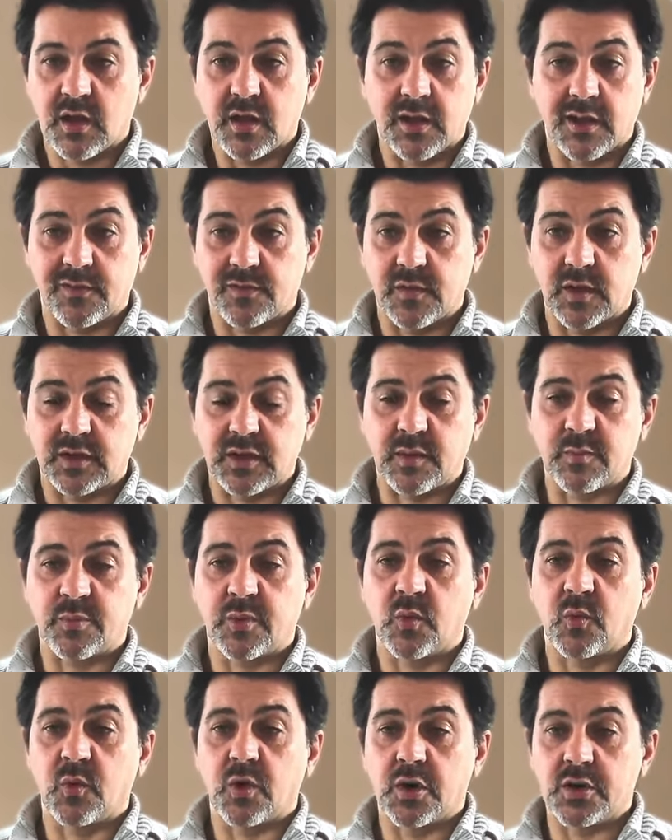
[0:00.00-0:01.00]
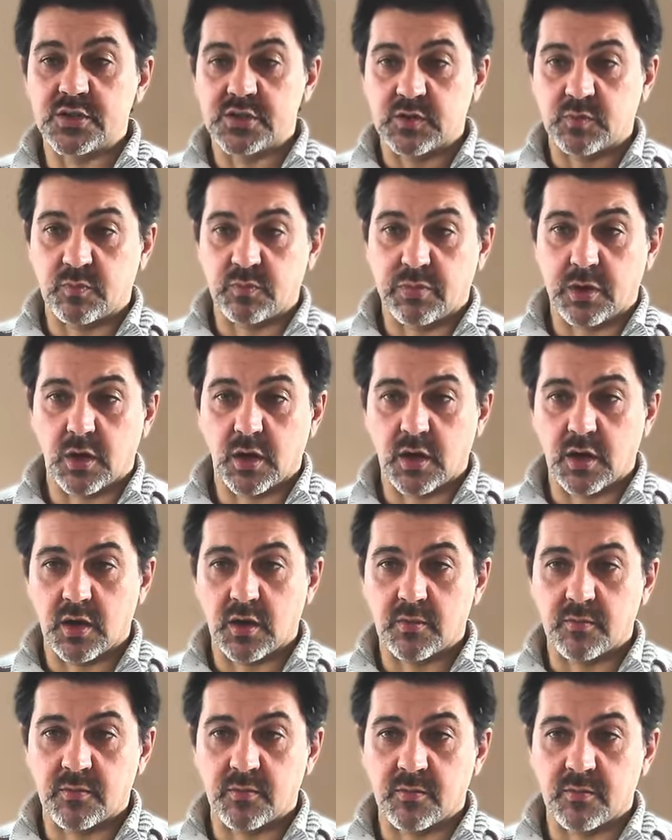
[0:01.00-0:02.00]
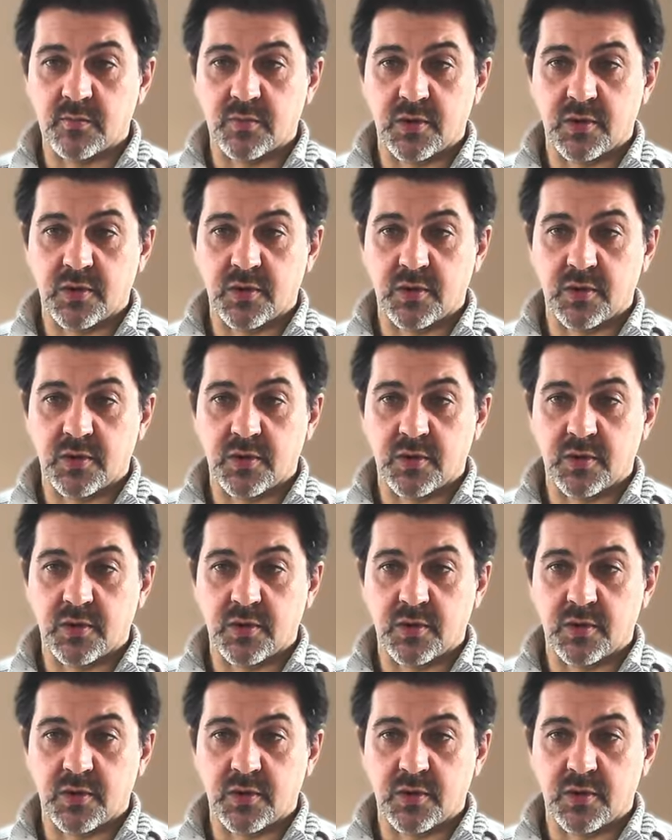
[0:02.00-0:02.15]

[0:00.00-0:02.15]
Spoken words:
if the tempo was pom